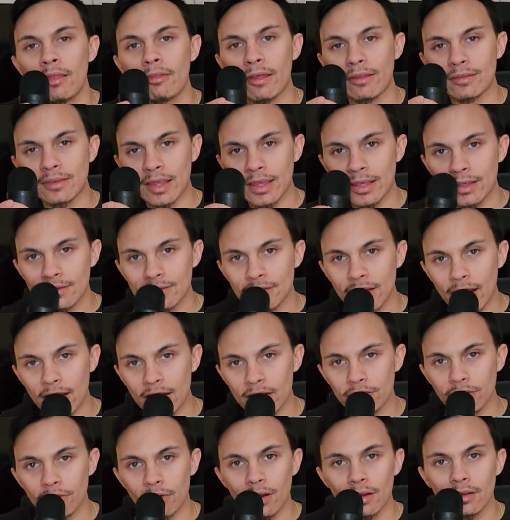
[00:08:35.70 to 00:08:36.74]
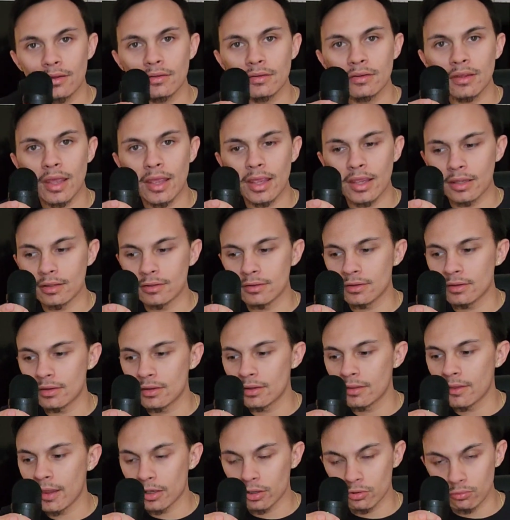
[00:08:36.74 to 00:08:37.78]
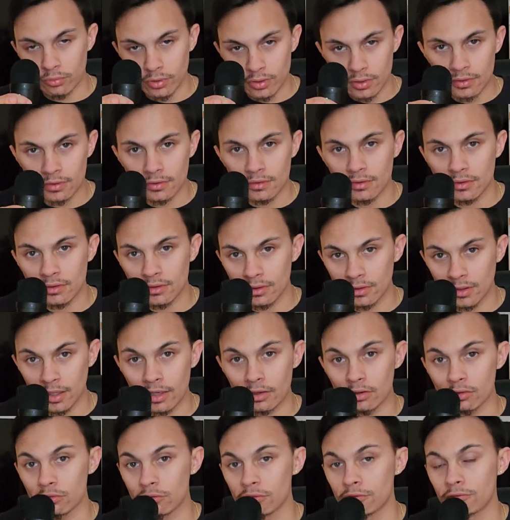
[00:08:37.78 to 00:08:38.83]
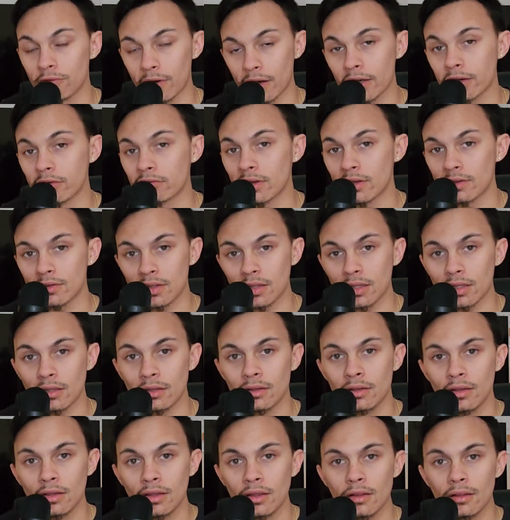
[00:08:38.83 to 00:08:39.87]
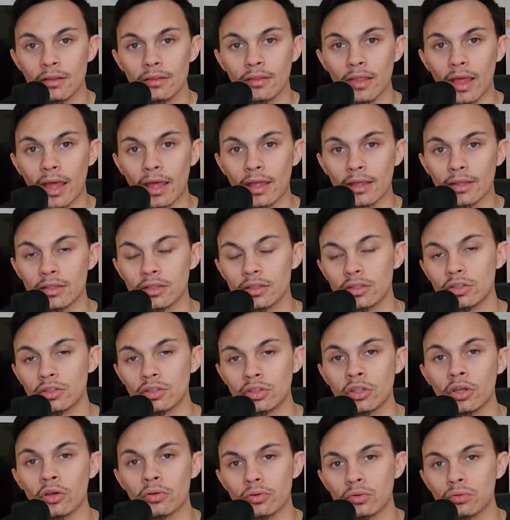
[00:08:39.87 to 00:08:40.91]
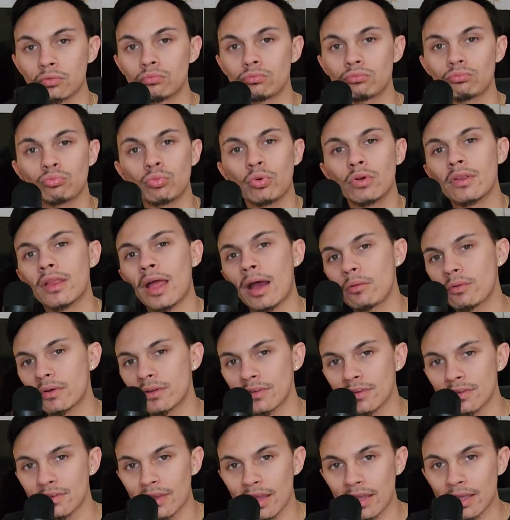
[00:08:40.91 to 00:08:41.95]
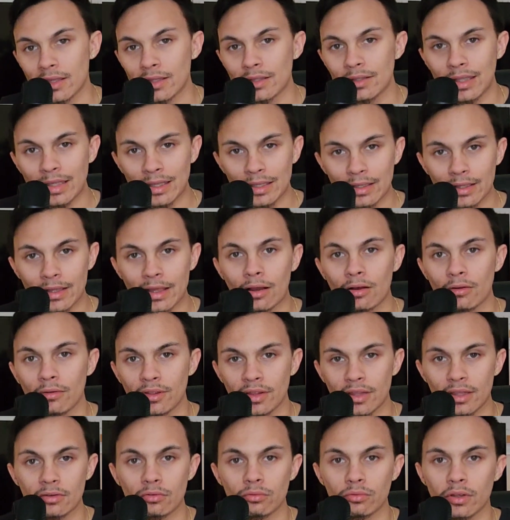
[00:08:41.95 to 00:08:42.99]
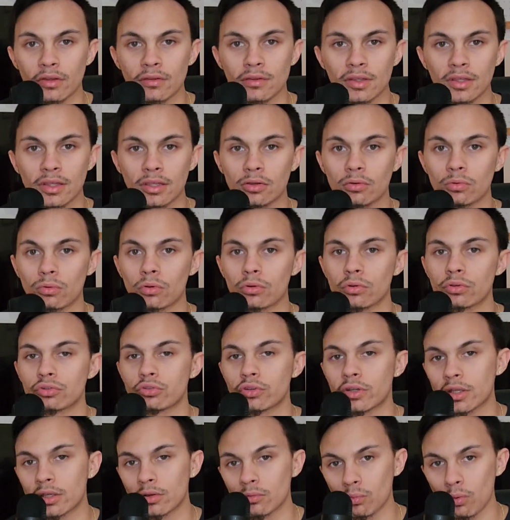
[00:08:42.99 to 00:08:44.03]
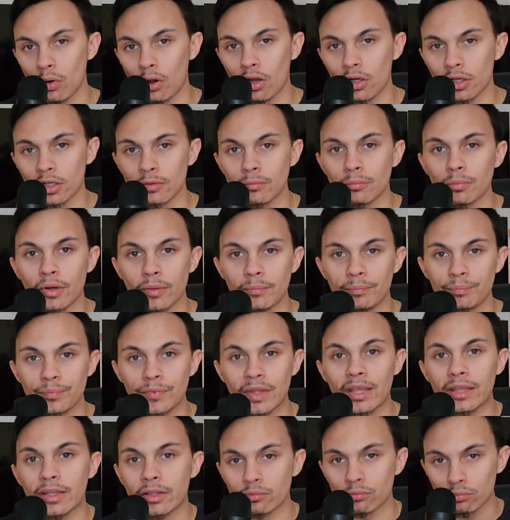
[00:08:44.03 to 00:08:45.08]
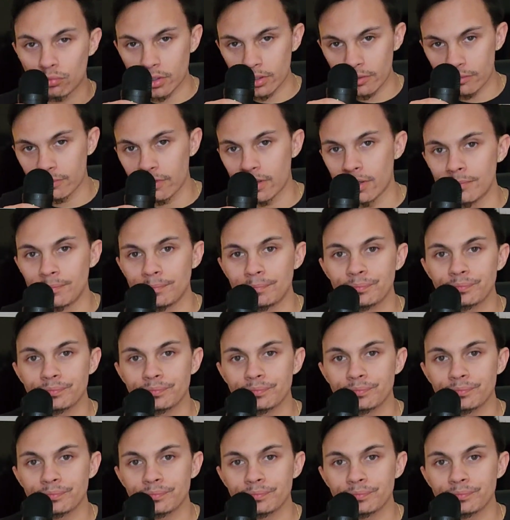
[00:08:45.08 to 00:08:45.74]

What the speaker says: that take sacrifice and that are very risky. That I wouldn't say eating healthy is risky or drinking water, but getting rid of it